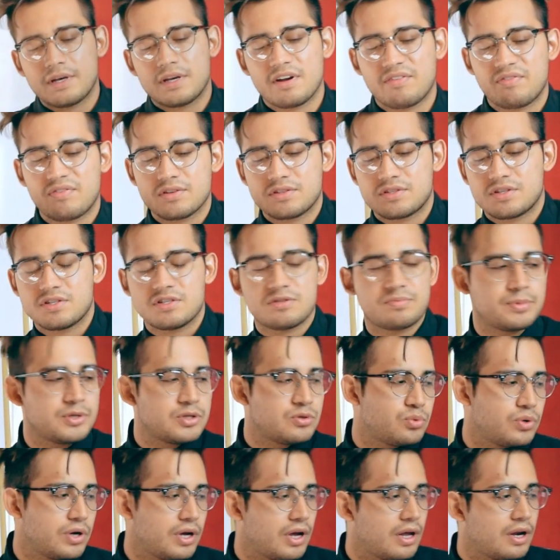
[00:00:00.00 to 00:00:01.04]
differences
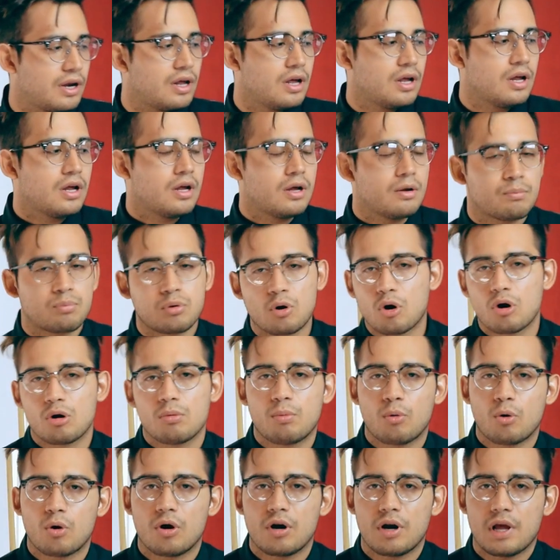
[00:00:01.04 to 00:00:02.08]
between
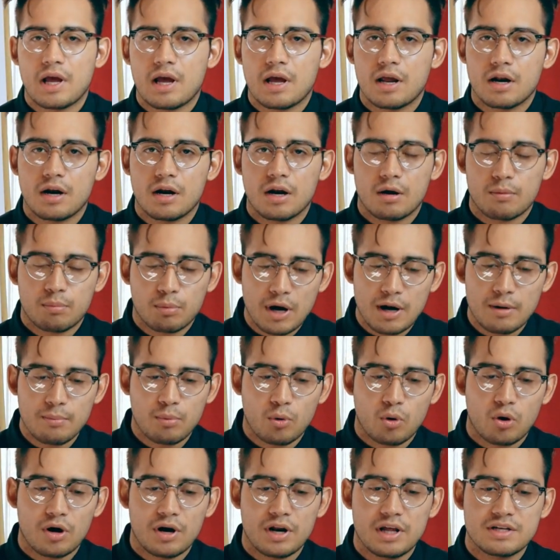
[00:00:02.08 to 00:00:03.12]
protoboard and a
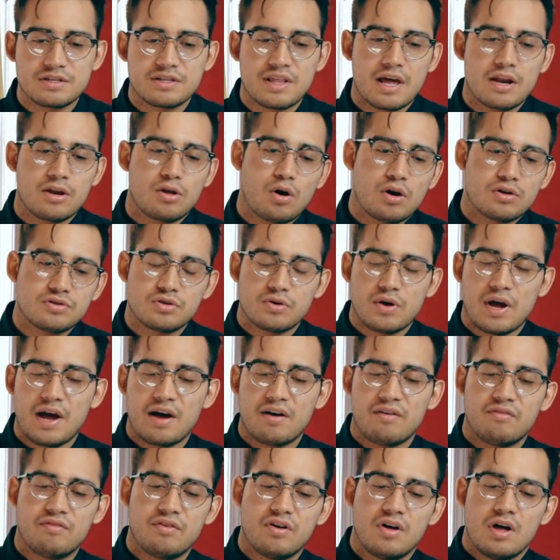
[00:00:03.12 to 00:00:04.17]
breadboard is that you also
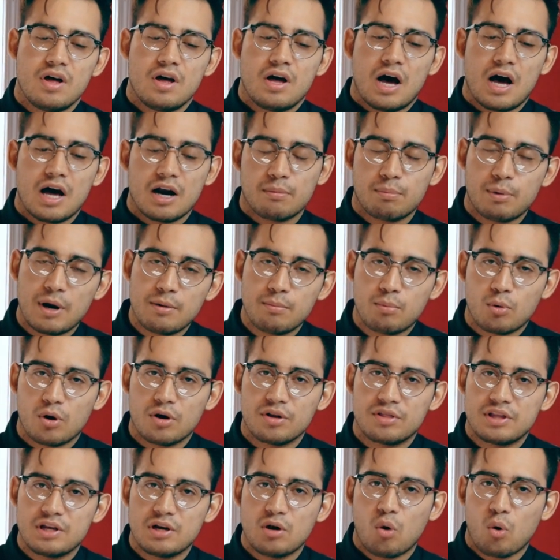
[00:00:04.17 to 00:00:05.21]
have on a
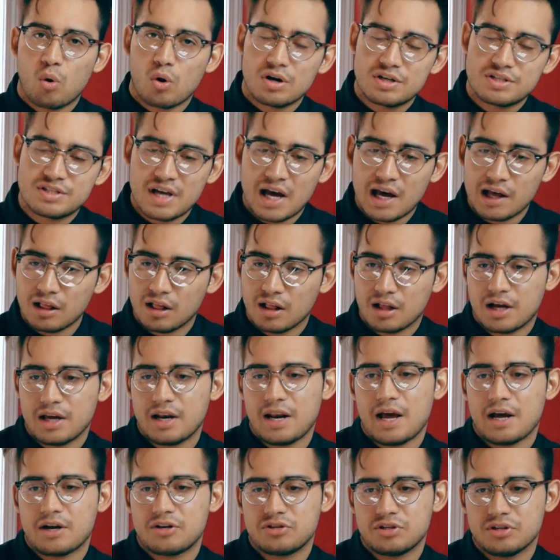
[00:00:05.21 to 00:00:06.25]
breadboard the horizontal
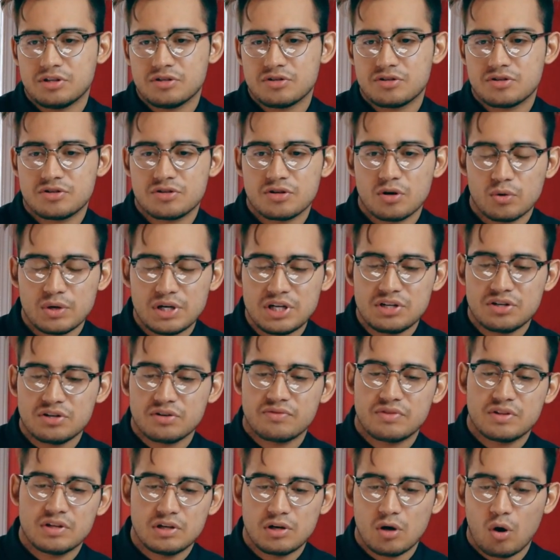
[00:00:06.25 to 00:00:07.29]
connections. So each
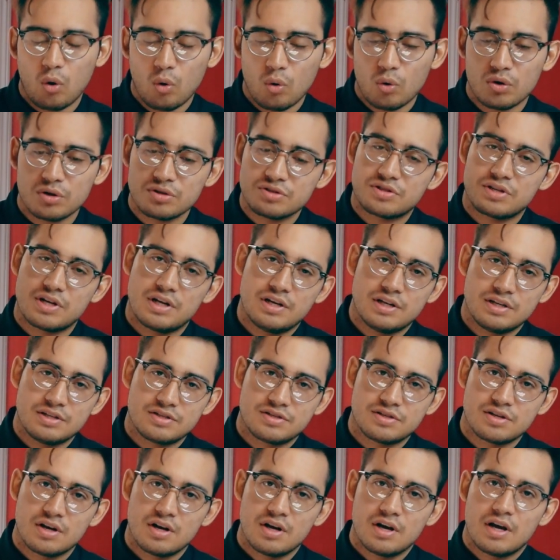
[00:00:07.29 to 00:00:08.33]
of the holes
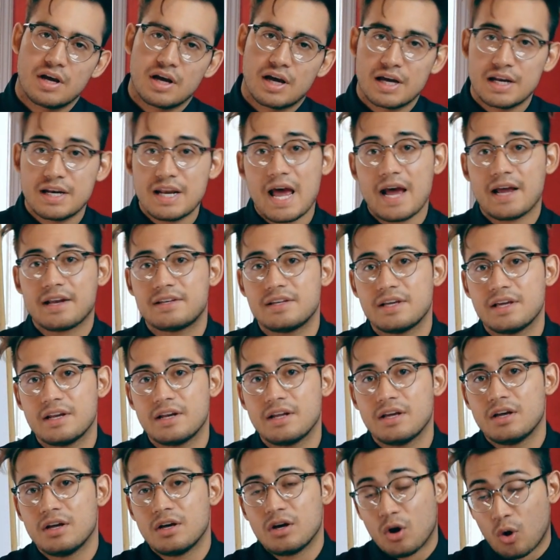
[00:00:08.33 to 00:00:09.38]
is connected
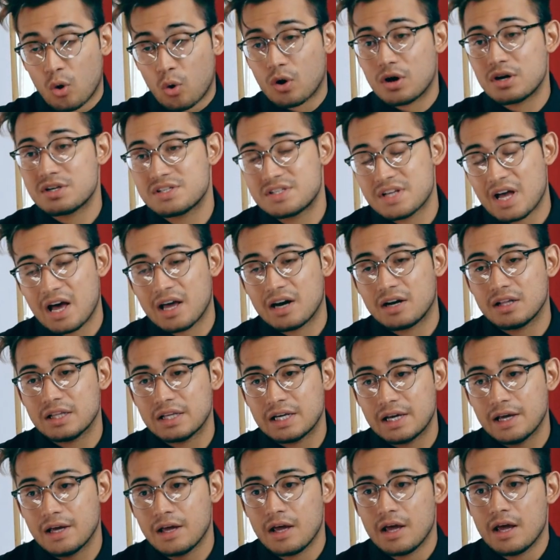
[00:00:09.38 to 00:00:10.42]

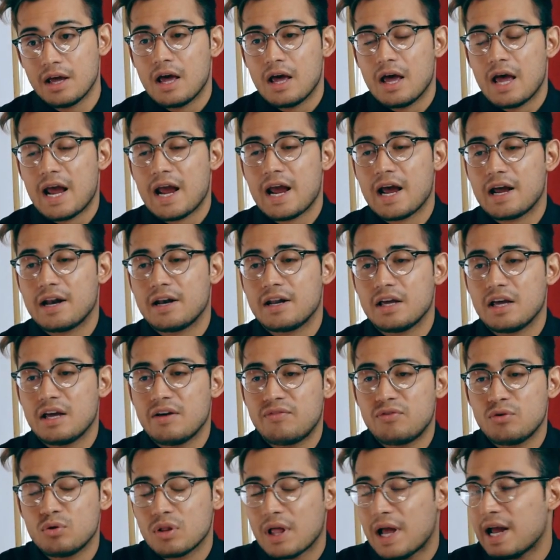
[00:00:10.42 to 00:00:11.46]
horizontally. And
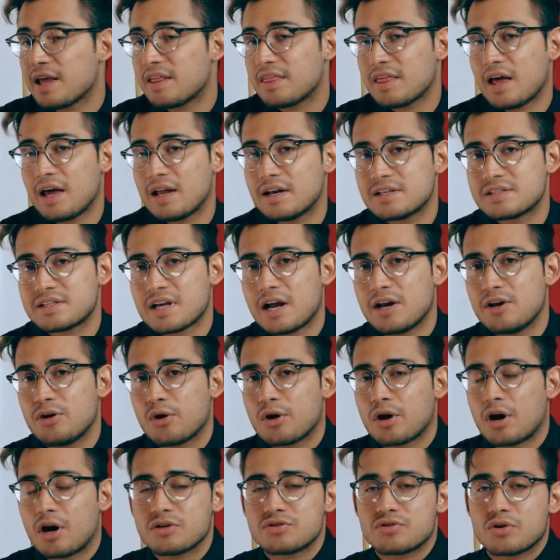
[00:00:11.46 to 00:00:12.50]
if you like that design, you
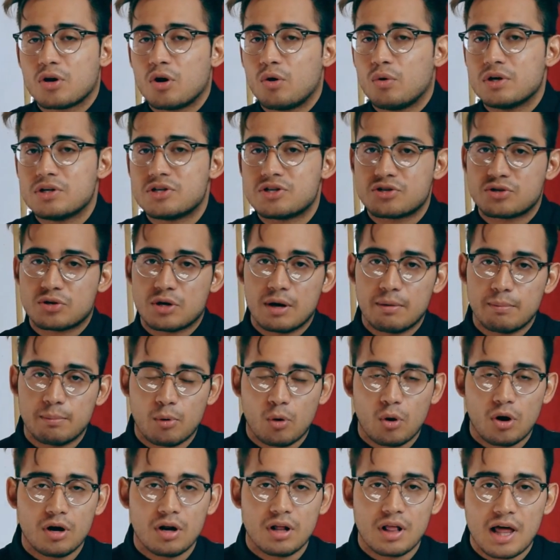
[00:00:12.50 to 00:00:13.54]
can also go with strip
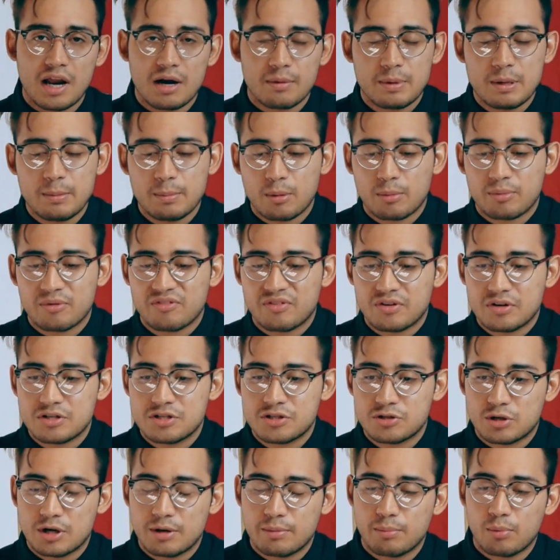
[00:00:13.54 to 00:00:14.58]
board. A lot of people prefer
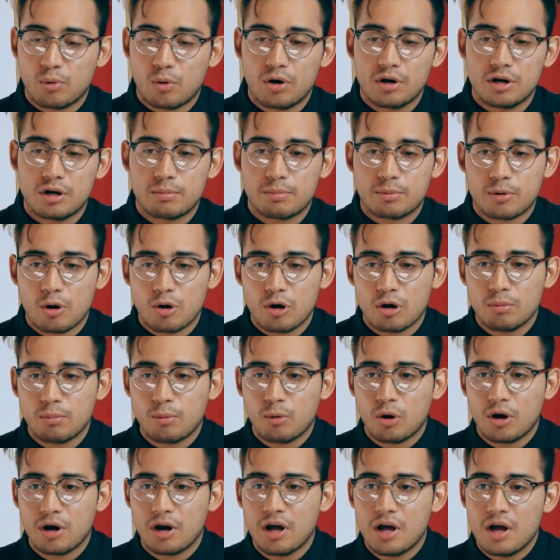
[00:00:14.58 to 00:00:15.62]
strip board to
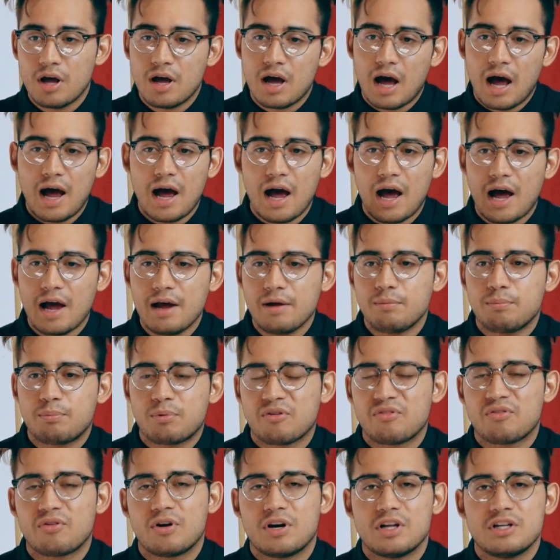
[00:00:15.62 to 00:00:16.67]
protoboard. I
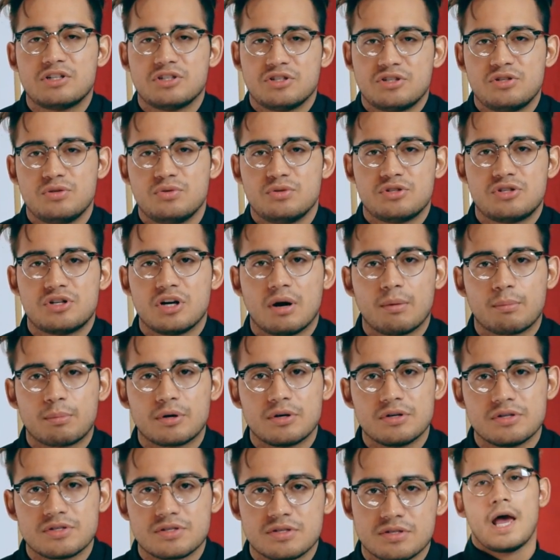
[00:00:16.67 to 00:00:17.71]
prefer to just use
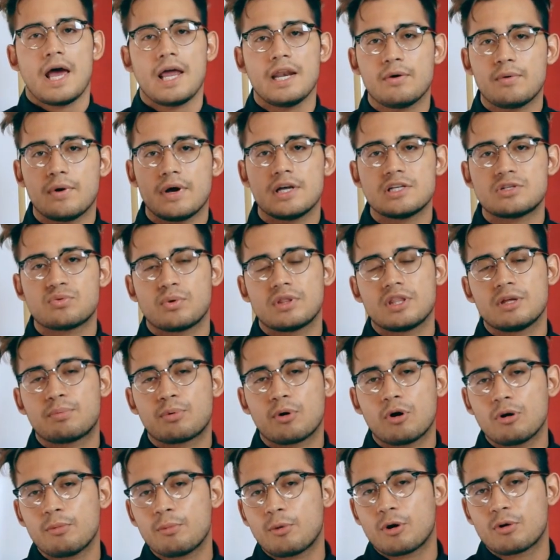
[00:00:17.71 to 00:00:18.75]
jumpers. Anyways, when the
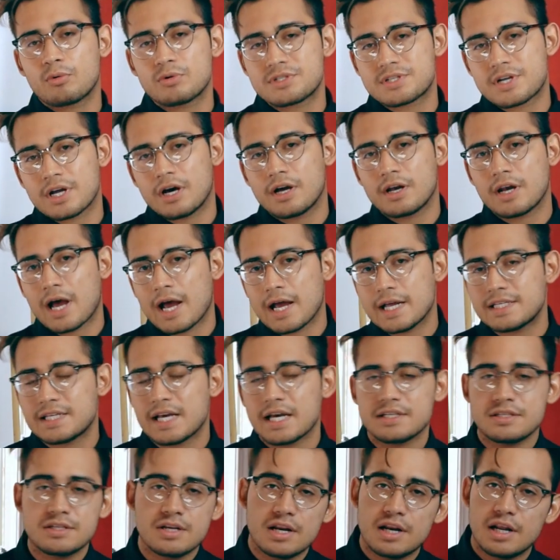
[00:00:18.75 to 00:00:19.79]
protoboard was done, I
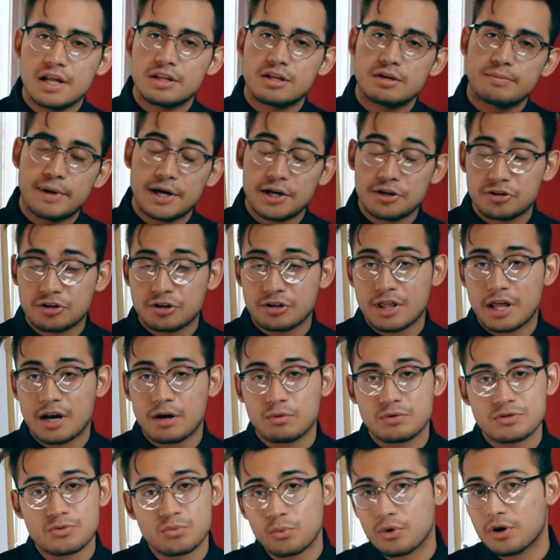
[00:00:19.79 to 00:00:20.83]
tested it to make sure that it
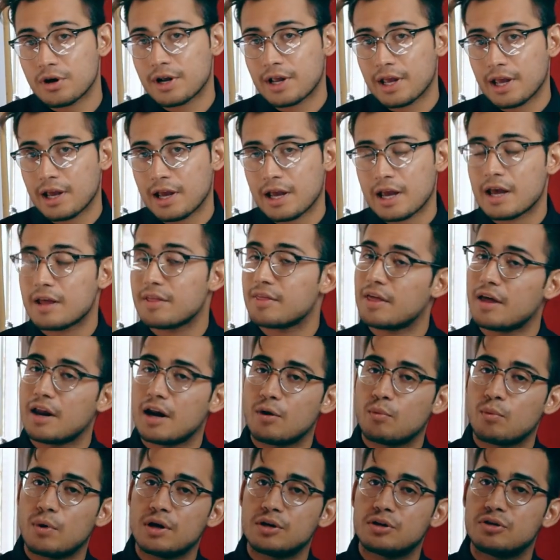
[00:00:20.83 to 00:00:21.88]
was working, and then I
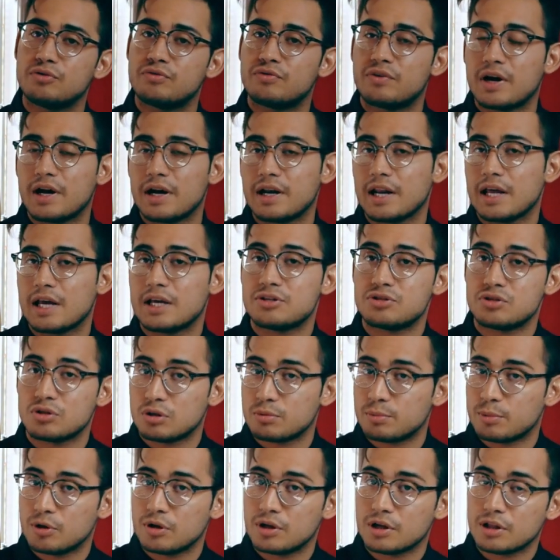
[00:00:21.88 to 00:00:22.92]
went to find a
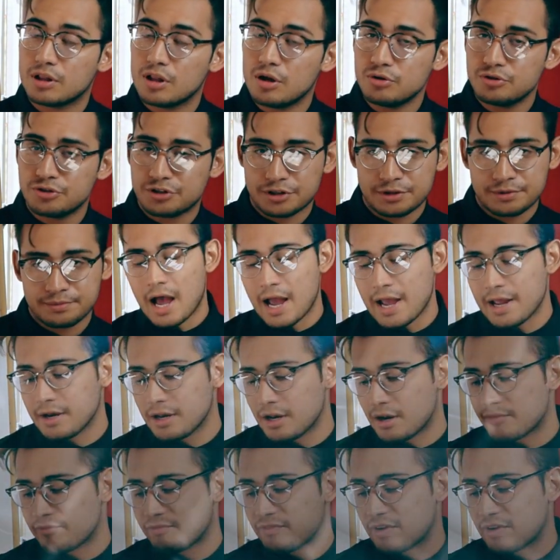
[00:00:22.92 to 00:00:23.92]
suitable enclosure. I ended up